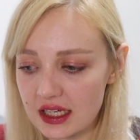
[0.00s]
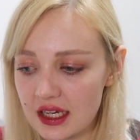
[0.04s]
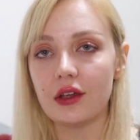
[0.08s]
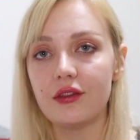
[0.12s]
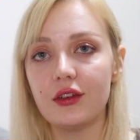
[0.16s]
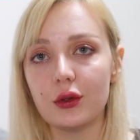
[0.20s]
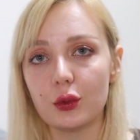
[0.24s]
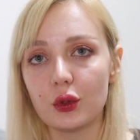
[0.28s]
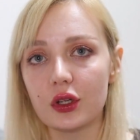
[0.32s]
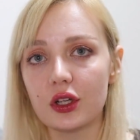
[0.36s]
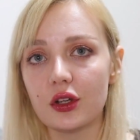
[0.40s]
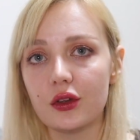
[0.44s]

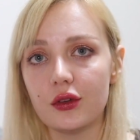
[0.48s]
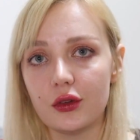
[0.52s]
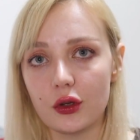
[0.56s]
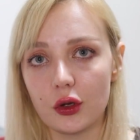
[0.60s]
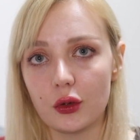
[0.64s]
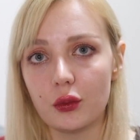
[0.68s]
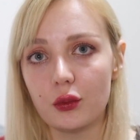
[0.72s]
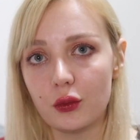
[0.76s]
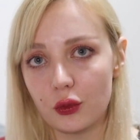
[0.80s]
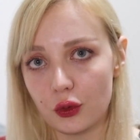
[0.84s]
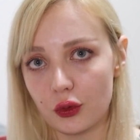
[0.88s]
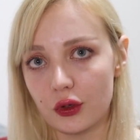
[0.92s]
If you want to
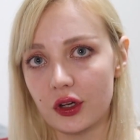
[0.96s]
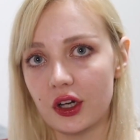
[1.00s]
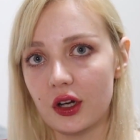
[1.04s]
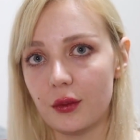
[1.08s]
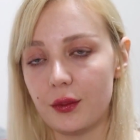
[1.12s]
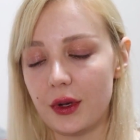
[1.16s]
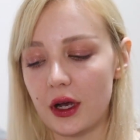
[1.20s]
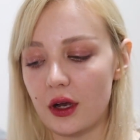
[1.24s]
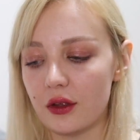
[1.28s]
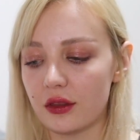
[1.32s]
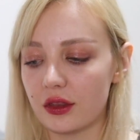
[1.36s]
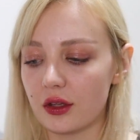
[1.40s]
know more
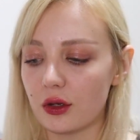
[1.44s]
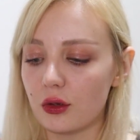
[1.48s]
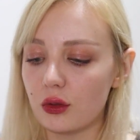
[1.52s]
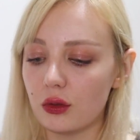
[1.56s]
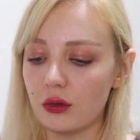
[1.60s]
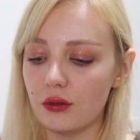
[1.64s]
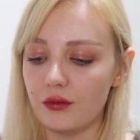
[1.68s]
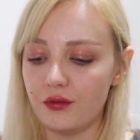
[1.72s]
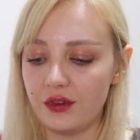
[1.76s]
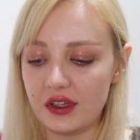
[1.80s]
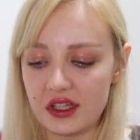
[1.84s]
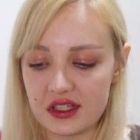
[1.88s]
about the
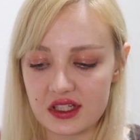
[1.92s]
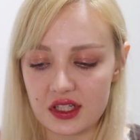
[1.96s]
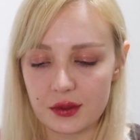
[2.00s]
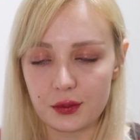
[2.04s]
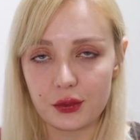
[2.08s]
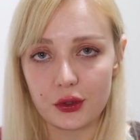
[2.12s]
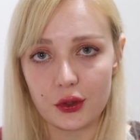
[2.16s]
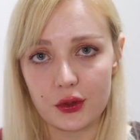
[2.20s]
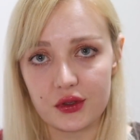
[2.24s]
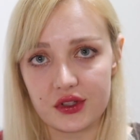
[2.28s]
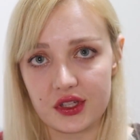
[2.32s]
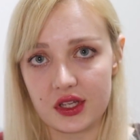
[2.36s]
whole visa
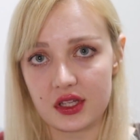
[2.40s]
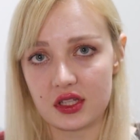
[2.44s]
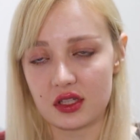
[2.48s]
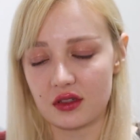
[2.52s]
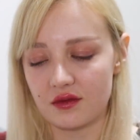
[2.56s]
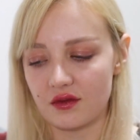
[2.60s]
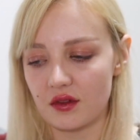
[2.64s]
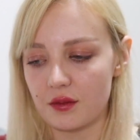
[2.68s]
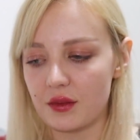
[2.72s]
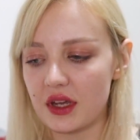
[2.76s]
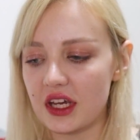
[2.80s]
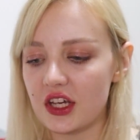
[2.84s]
process
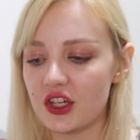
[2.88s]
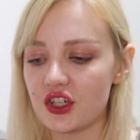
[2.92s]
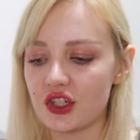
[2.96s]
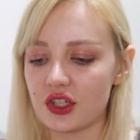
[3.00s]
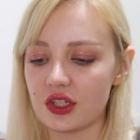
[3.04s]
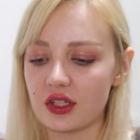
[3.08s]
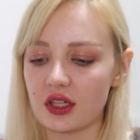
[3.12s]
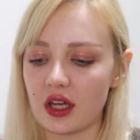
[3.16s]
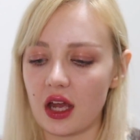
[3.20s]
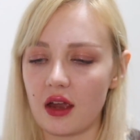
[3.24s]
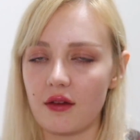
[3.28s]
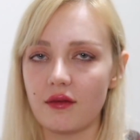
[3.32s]

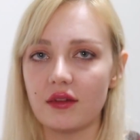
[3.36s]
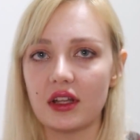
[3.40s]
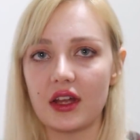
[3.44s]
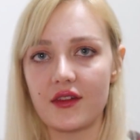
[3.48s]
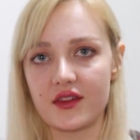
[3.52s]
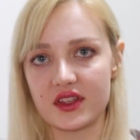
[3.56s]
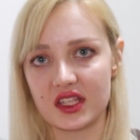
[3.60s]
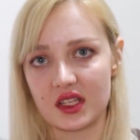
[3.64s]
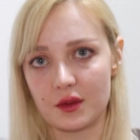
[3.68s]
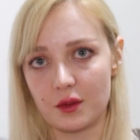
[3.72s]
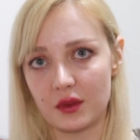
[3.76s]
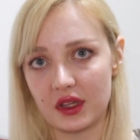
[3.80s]
information, I've
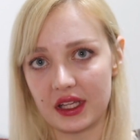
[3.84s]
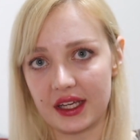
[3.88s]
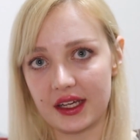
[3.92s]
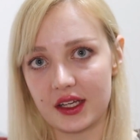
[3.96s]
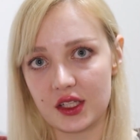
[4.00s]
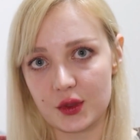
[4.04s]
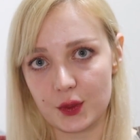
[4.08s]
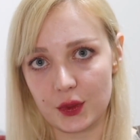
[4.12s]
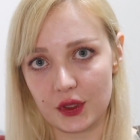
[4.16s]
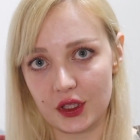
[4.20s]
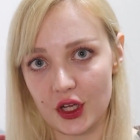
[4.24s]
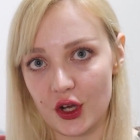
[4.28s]
left some
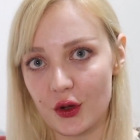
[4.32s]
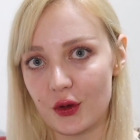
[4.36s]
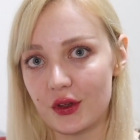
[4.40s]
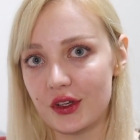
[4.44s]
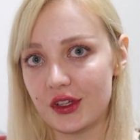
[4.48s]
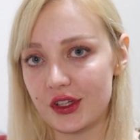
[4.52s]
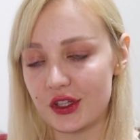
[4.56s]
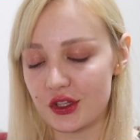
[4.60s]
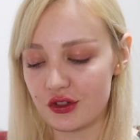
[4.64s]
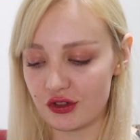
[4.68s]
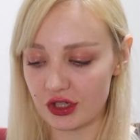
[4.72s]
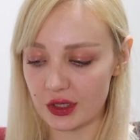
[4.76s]
links below in
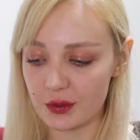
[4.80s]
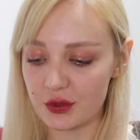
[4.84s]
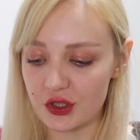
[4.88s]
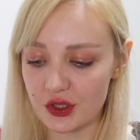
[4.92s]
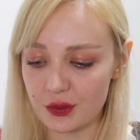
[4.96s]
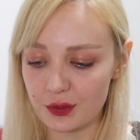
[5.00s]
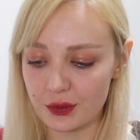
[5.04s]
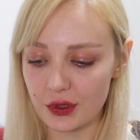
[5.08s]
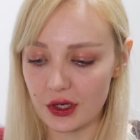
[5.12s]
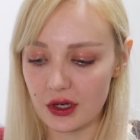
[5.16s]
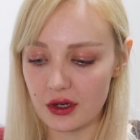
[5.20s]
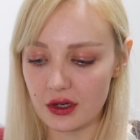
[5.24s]
the
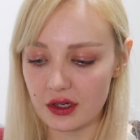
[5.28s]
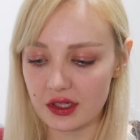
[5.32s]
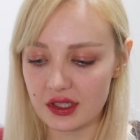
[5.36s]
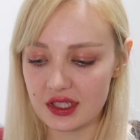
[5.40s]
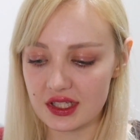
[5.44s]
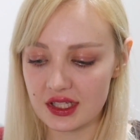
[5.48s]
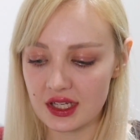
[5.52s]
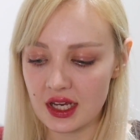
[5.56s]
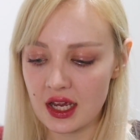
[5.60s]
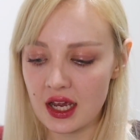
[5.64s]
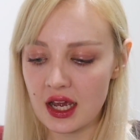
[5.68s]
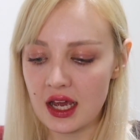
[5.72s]
description
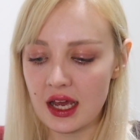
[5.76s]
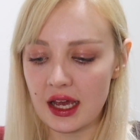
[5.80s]
box.